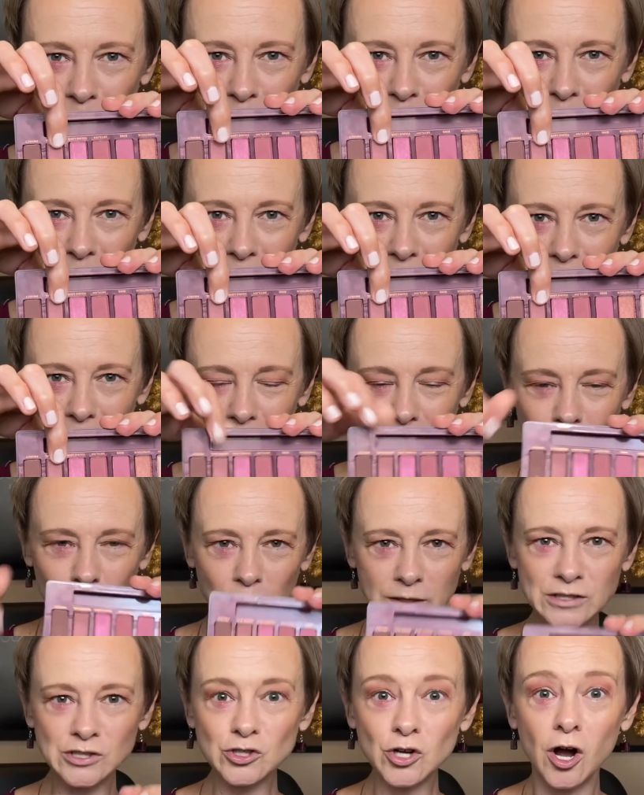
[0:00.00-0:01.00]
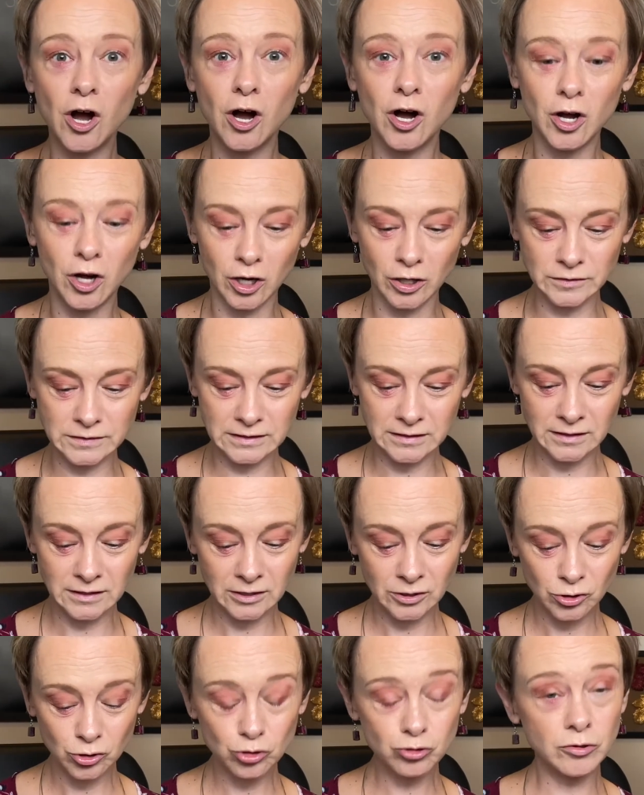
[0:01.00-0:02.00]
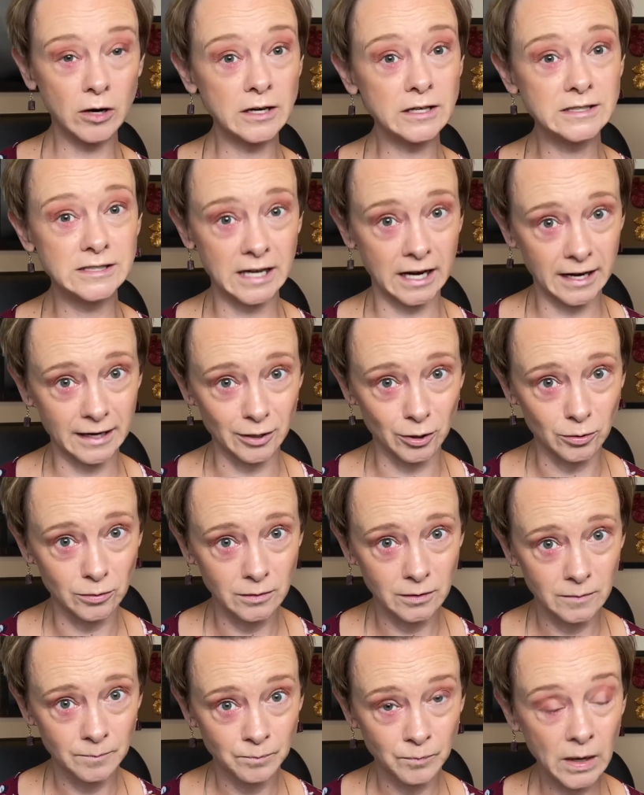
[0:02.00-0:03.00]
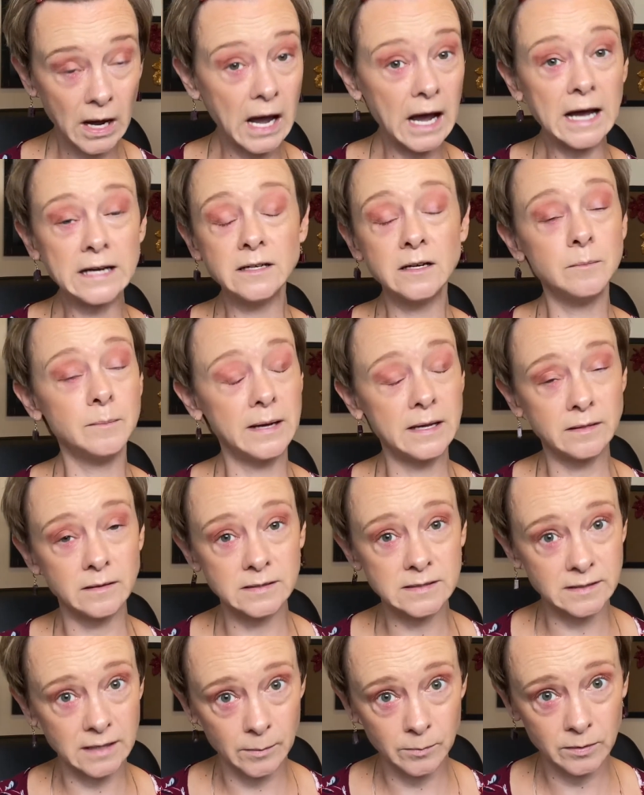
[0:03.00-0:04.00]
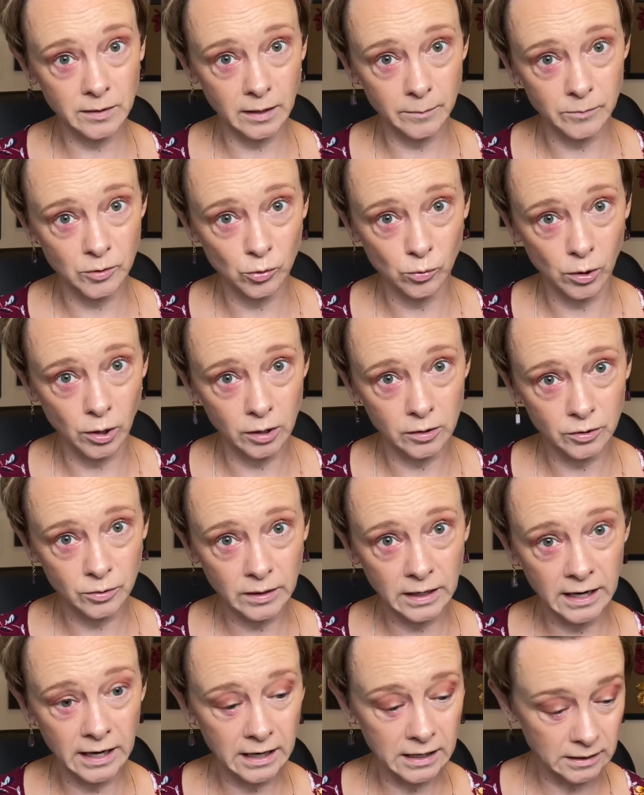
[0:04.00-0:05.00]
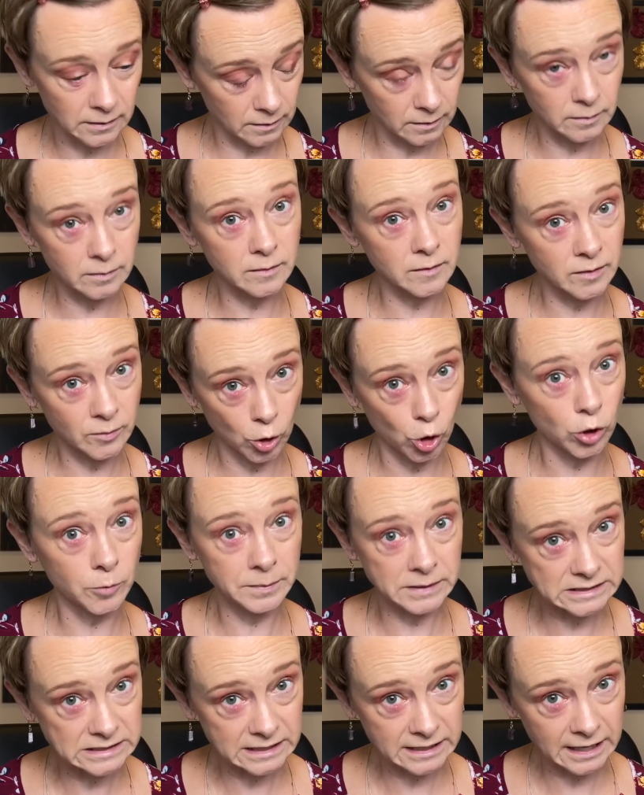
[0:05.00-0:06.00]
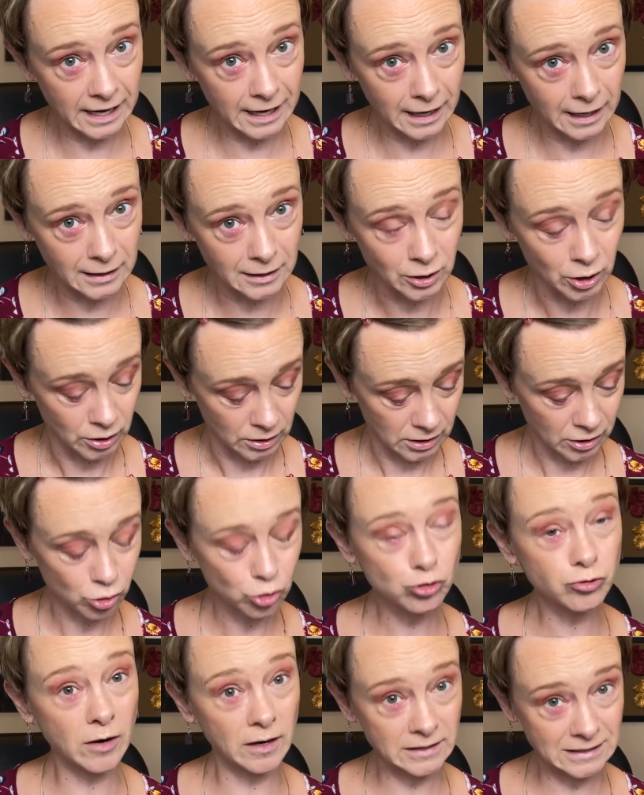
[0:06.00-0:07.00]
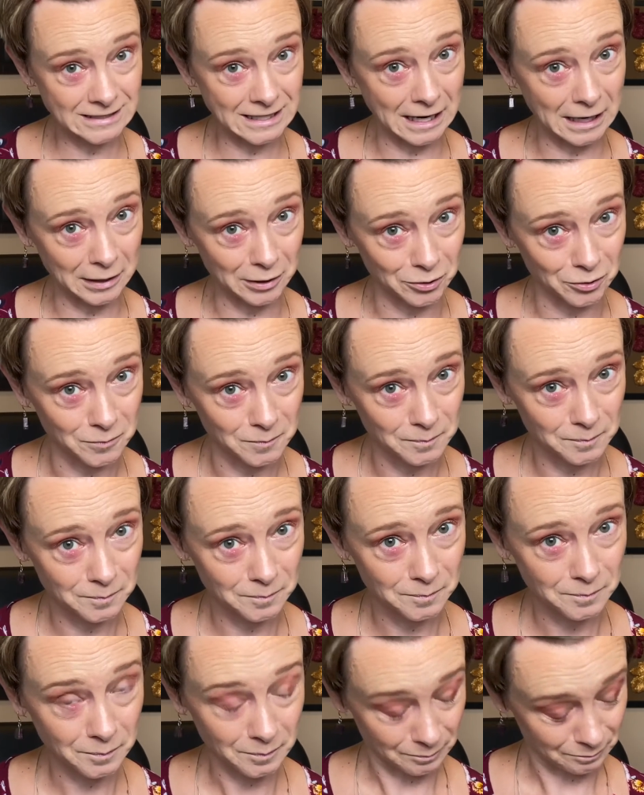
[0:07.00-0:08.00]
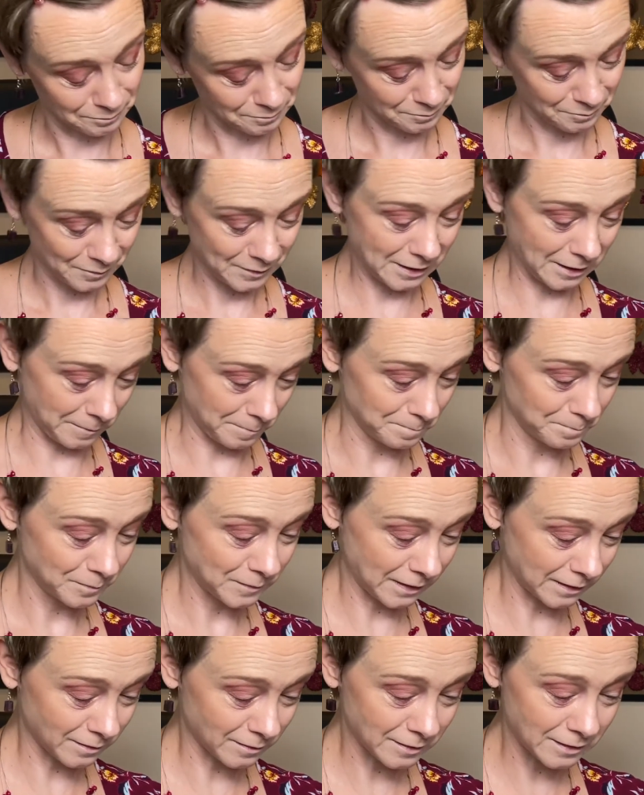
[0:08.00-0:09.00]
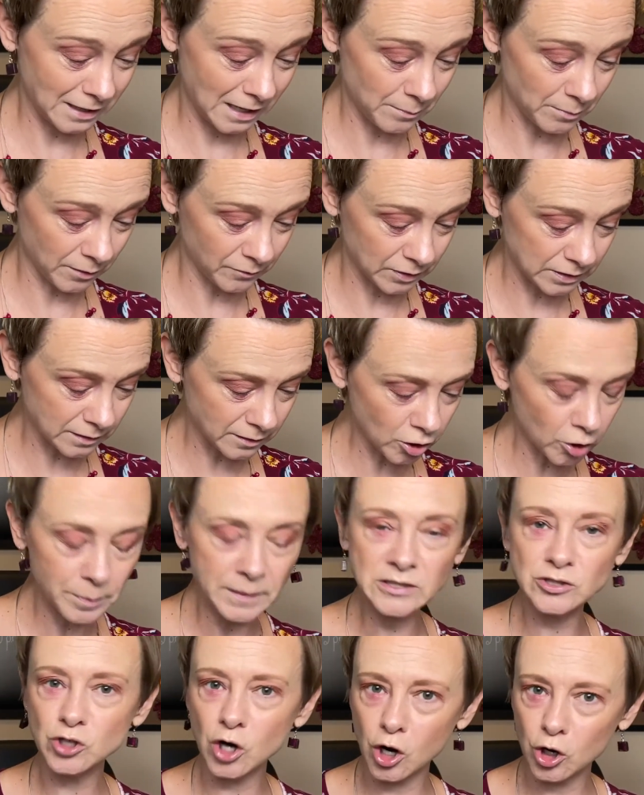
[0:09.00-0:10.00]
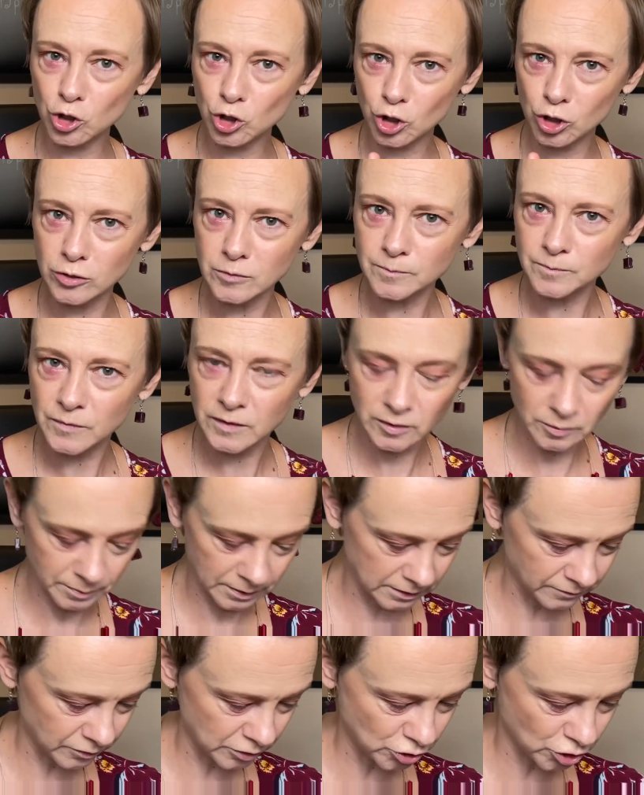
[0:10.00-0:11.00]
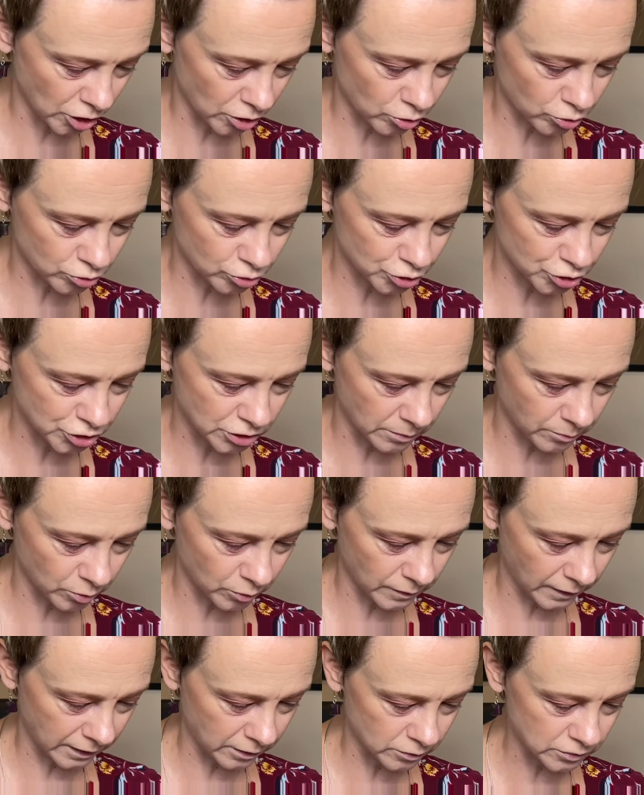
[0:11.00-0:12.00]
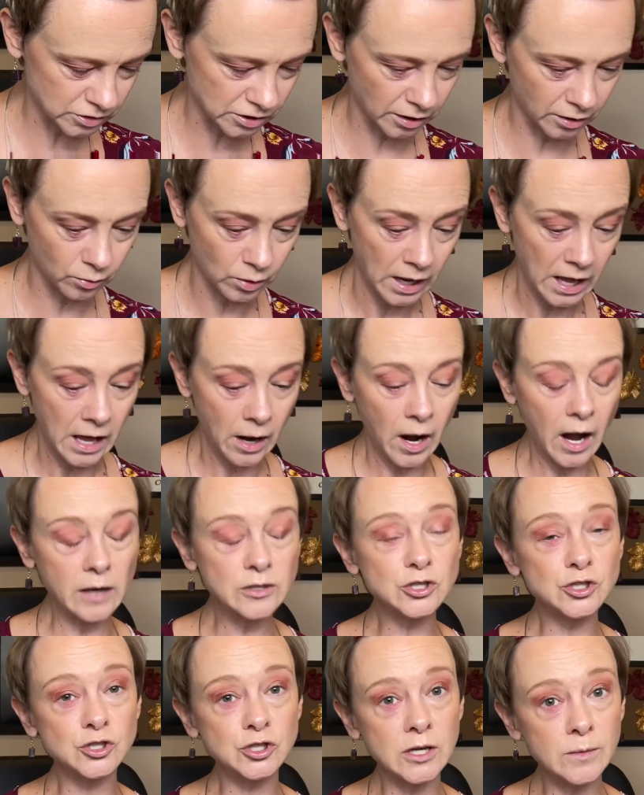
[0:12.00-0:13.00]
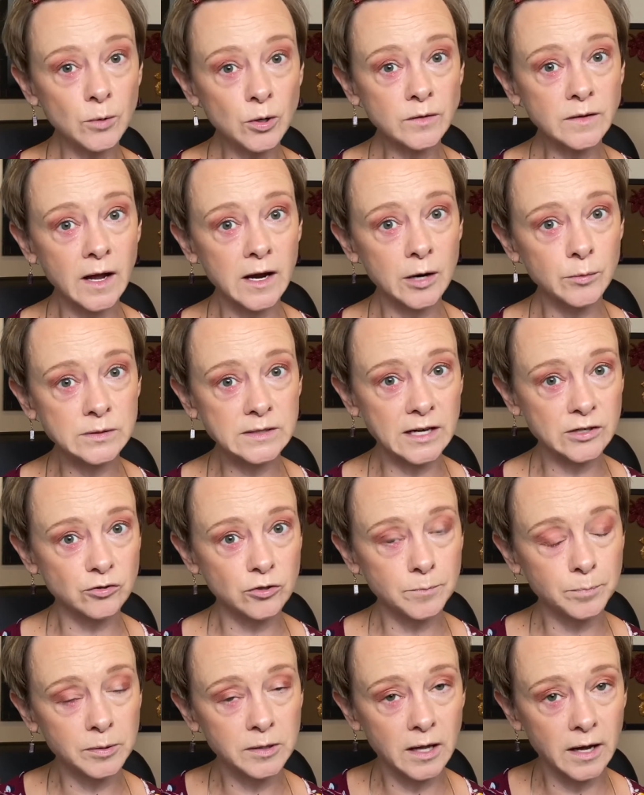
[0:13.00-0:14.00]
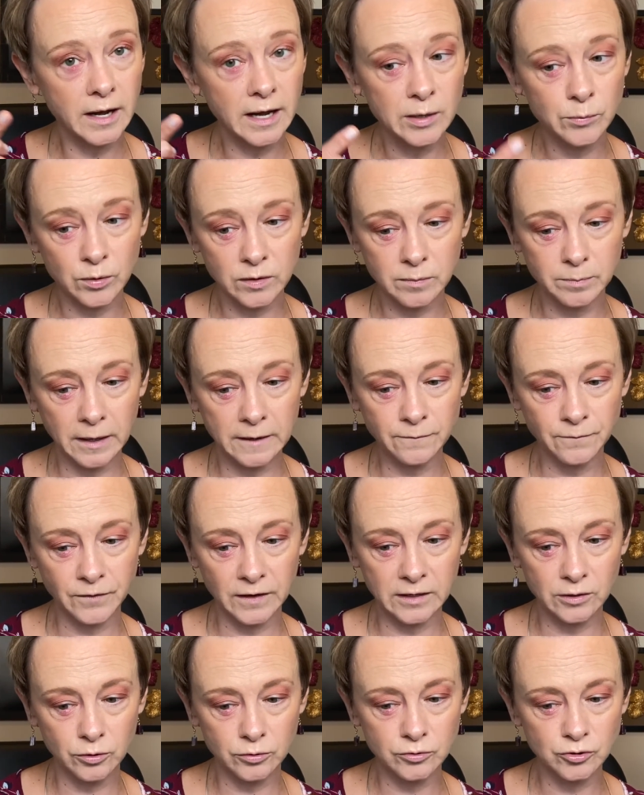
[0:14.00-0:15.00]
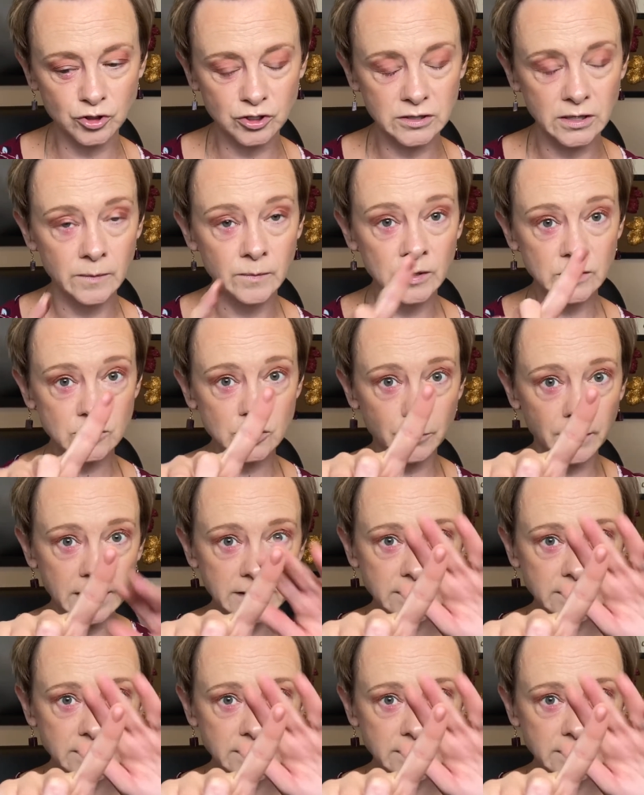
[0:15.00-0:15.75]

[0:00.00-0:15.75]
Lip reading: And this one is called Drunk Dial. I didn't make these names up, you all, okay? This is Urban Decay, Drunk Dial. Yeah, that's the name of it. It's a little bit darker, a little bit of a darker shimmer there. So shimmers I always like to apply with my fingers. So I